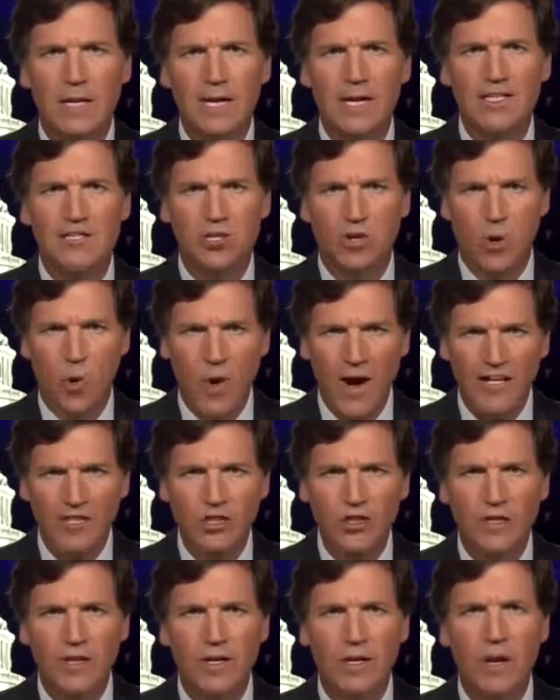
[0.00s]
It's a
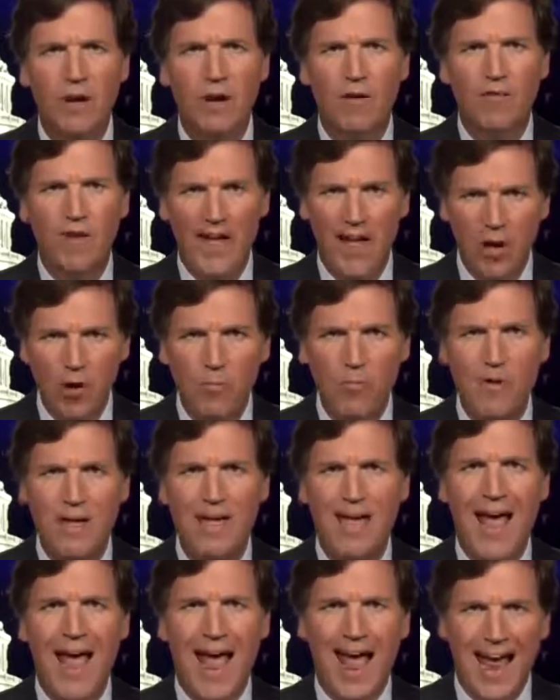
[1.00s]
question of
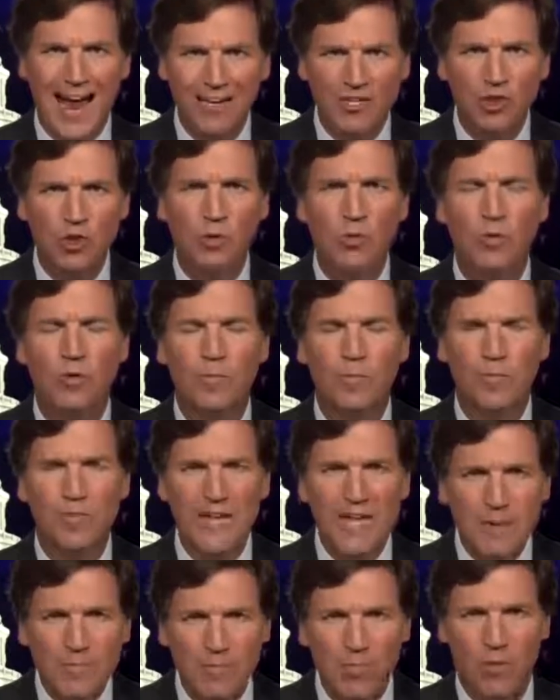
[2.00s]
helping actual
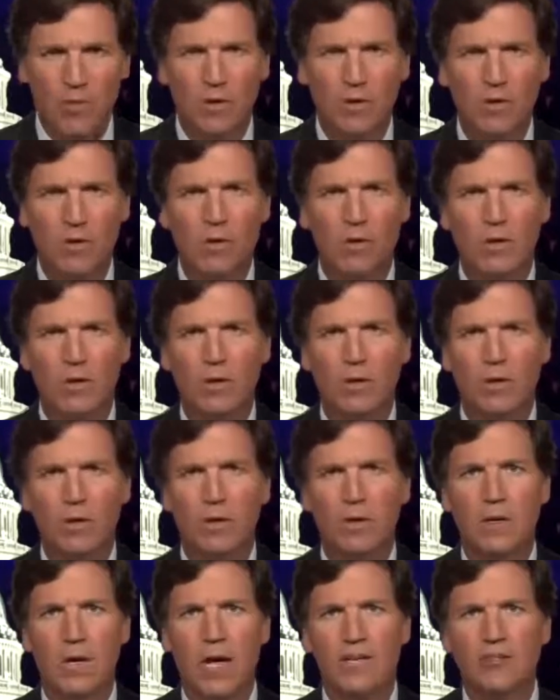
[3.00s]
people,
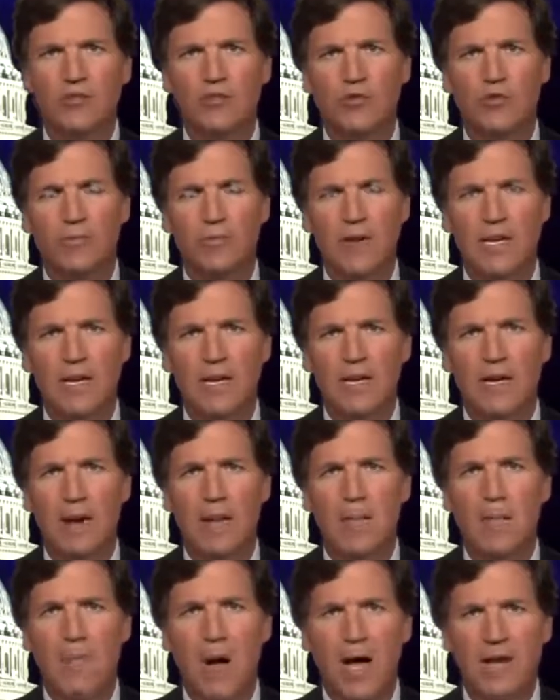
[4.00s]
not just repeating
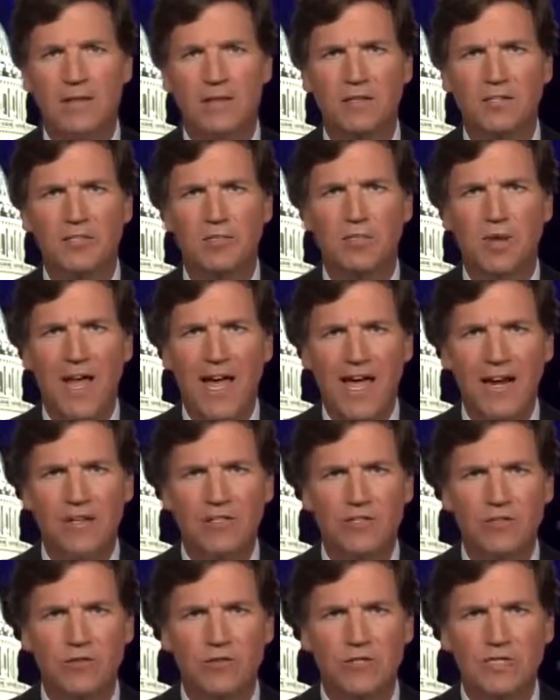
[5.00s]
mindless
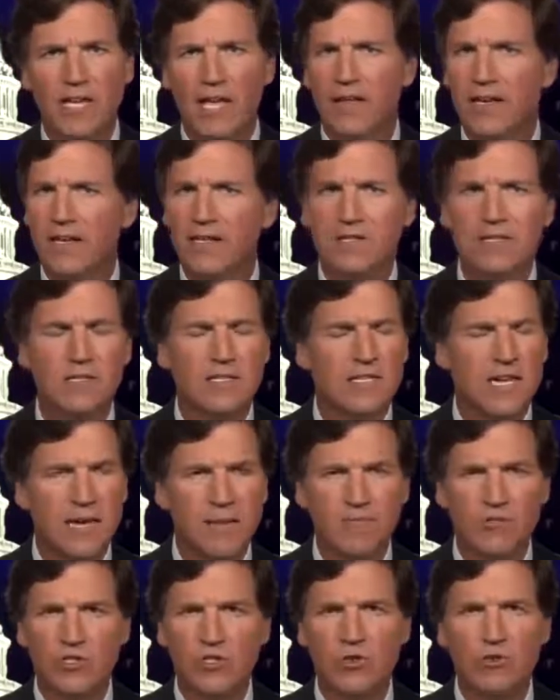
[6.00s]
platitudes, telling us the
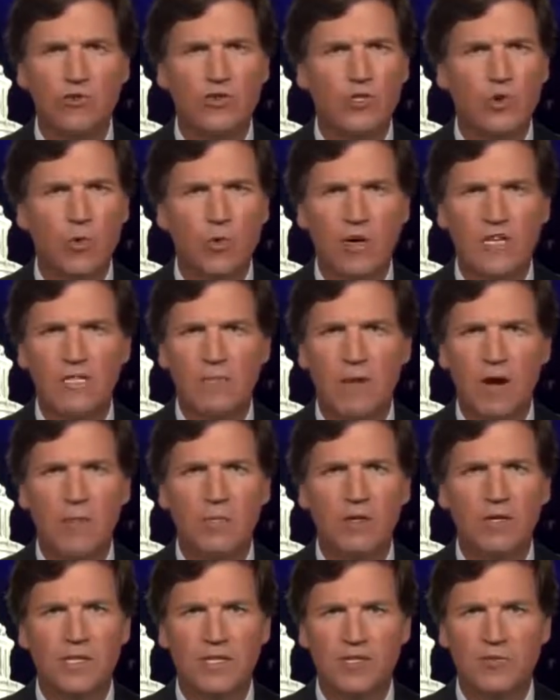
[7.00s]
same two stories
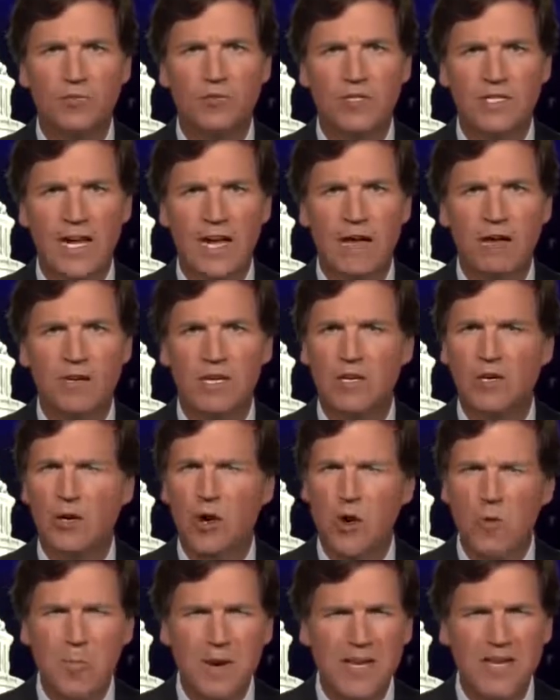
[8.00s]
about police brutality.
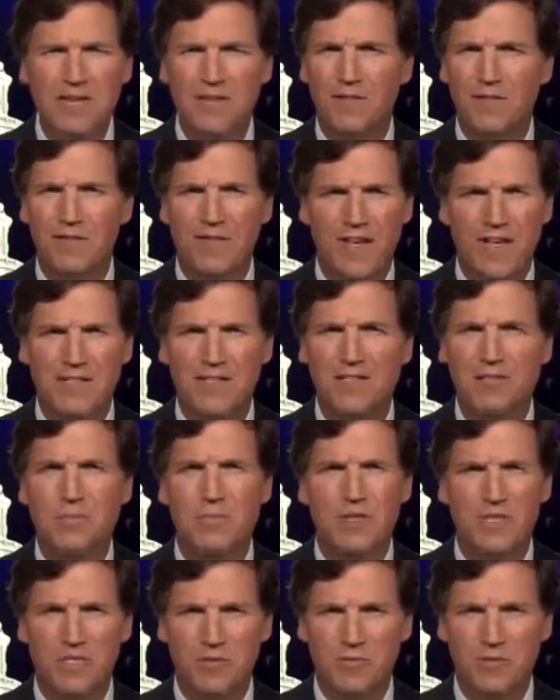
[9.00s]
Nobody defends
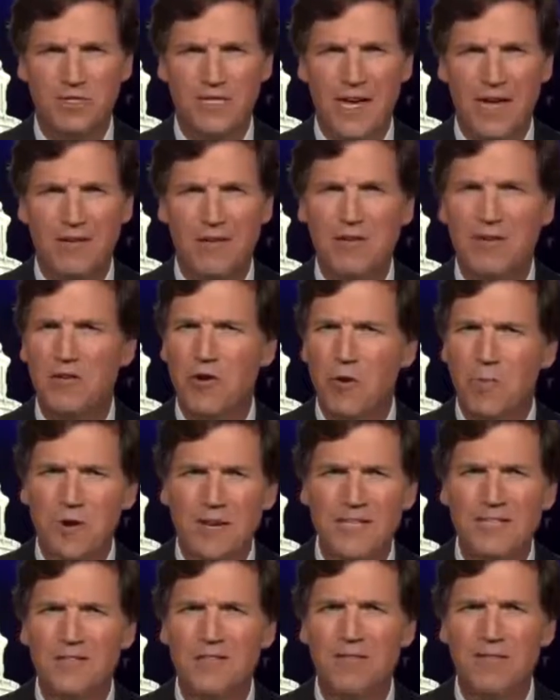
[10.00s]
police brutality,
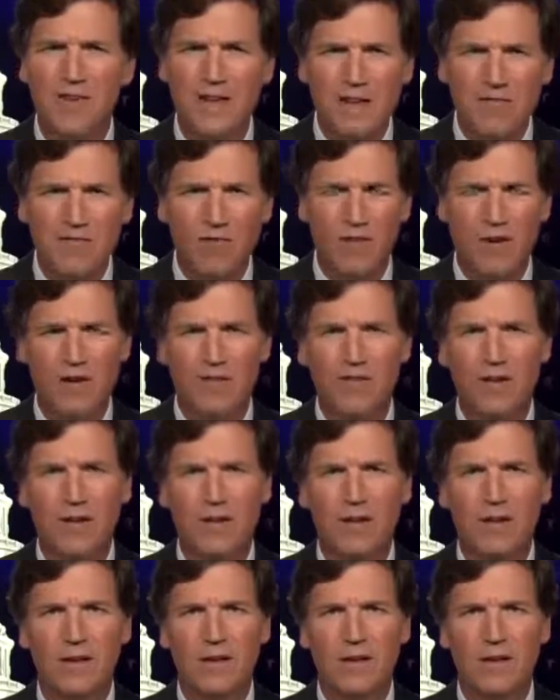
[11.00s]
nobody's in favor of it.